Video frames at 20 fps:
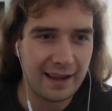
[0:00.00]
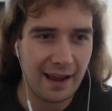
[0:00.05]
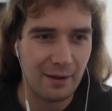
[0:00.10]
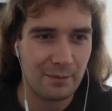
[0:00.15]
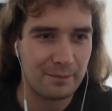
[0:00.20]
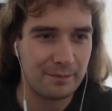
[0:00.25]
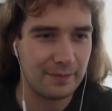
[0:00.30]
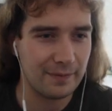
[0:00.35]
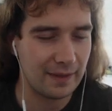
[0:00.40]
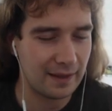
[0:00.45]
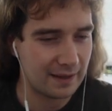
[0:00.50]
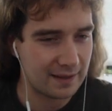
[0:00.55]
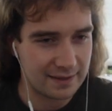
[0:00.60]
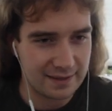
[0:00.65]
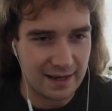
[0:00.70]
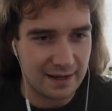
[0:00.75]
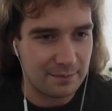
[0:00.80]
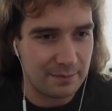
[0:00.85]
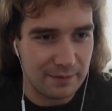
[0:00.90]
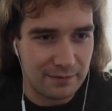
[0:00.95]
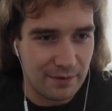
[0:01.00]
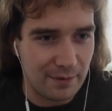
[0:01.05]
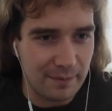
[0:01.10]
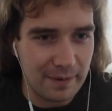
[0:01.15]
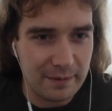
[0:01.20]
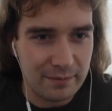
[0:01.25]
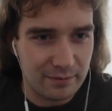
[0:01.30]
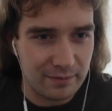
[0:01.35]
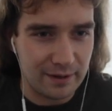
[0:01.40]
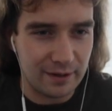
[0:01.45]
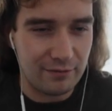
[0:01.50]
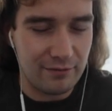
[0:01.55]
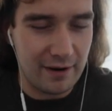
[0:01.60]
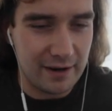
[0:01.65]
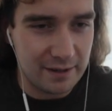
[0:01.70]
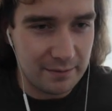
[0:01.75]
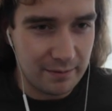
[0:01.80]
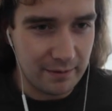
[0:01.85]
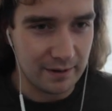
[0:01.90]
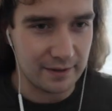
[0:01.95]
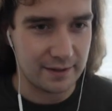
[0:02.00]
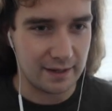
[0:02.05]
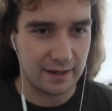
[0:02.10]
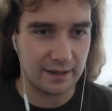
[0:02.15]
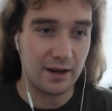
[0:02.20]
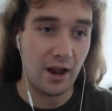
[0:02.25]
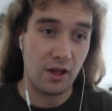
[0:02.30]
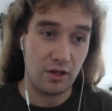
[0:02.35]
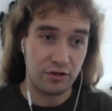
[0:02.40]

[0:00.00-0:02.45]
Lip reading: how, like I said before, people were in great spirits. And